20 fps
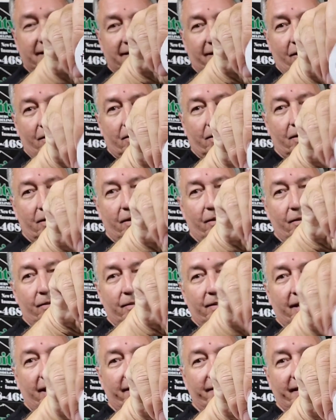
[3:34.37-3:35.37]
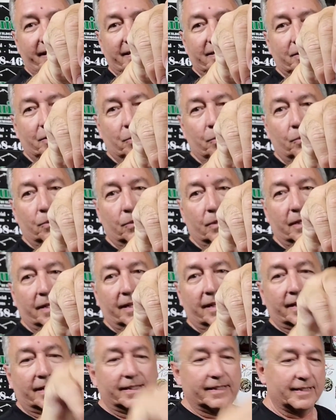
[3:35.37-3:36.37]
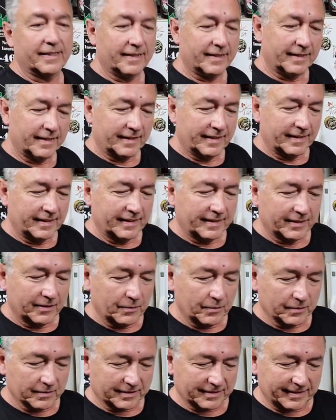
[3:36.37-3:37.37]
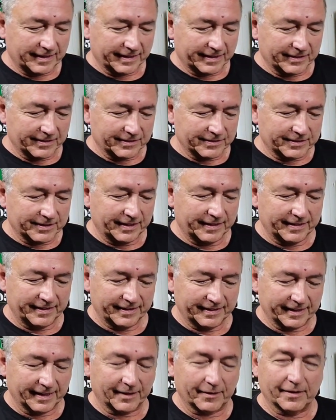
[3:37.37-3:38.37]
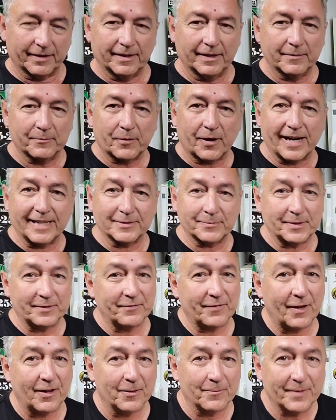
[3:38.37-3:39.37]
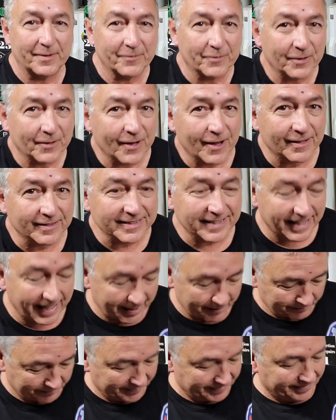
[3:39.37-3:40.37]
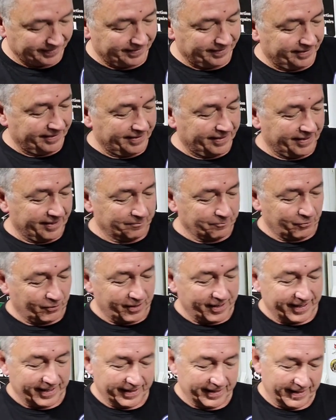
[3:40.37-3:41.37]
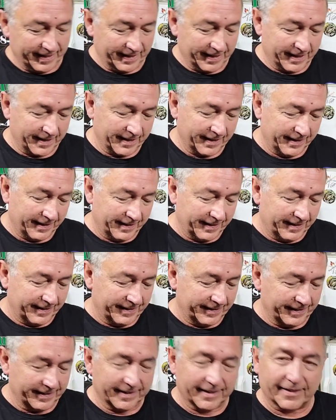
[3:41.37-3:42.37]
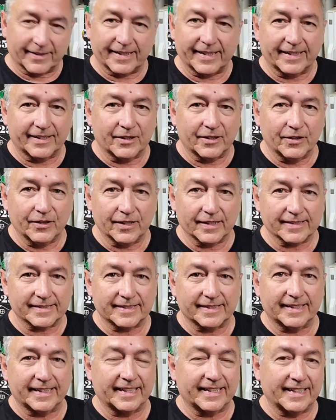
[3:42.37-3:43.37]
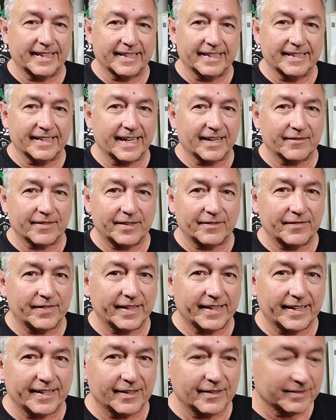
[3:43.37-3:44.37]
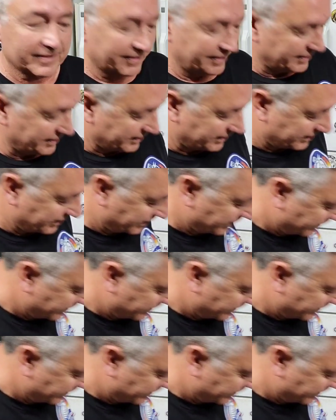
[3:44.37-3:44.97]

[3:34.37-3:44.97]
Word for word: his logo, got these cool, uh, cool stickers. Now, Brian's been following me for a long time. And Brian, uh, you know, he cooks and he didn't have any videos and